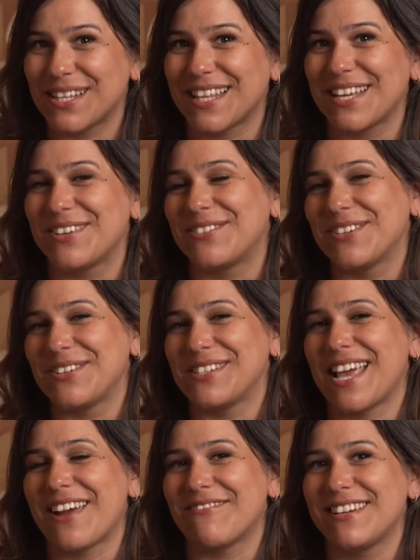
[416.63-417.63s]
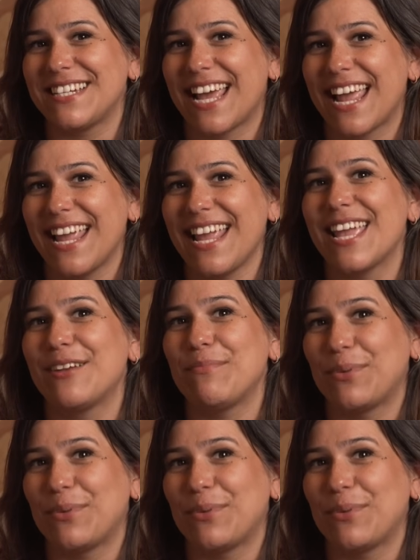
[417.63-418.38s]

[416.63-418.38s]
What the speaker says: that you'll use every day in